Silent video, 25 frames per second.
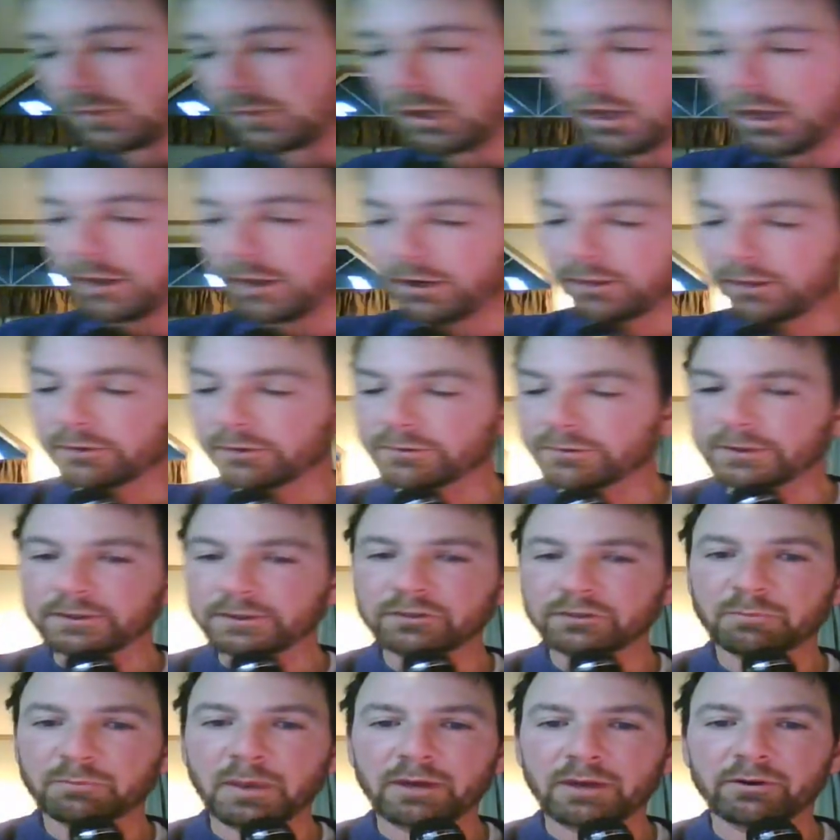Another thing
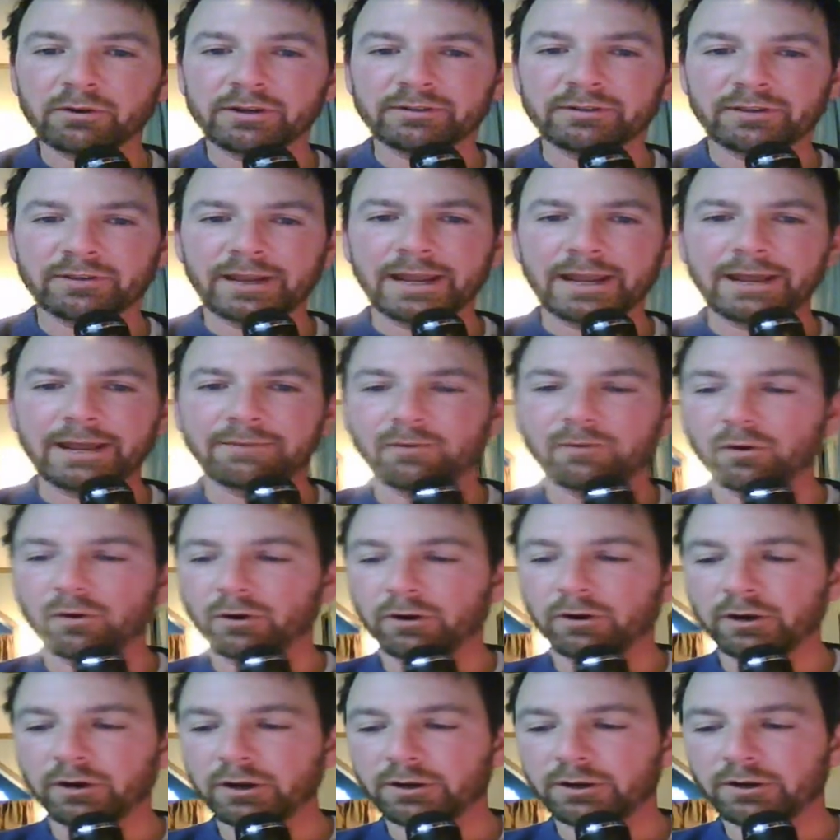these batteries have
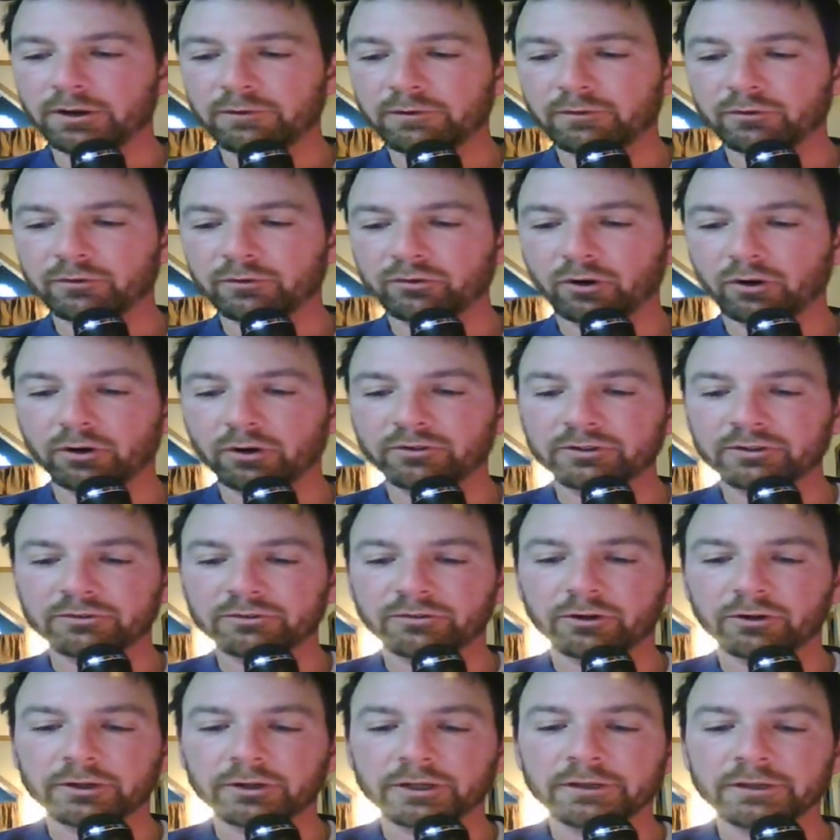are an overcharging
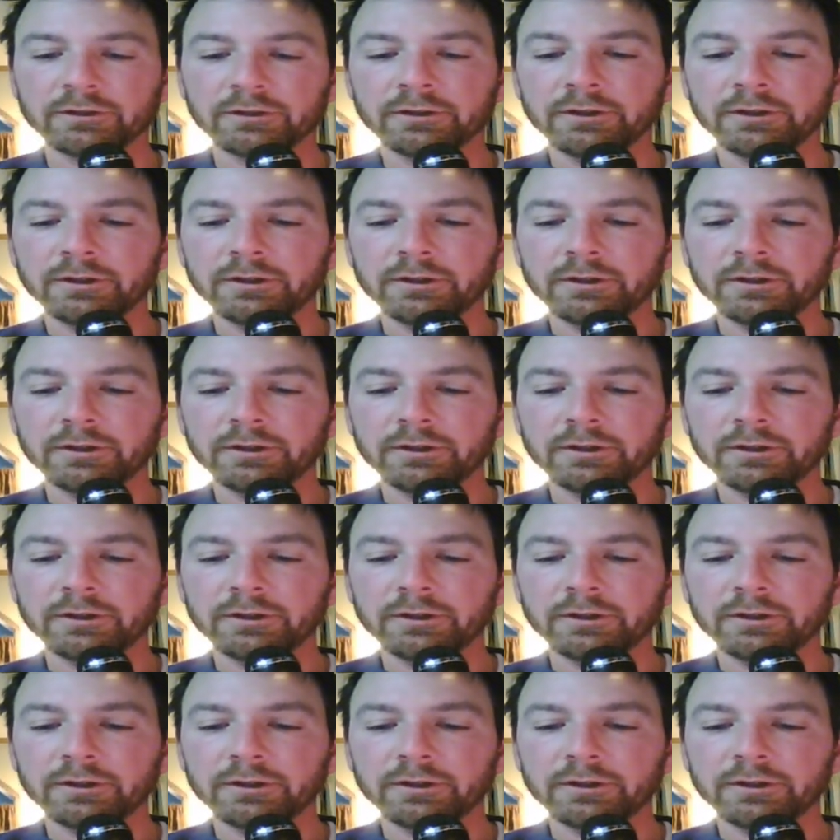circuit.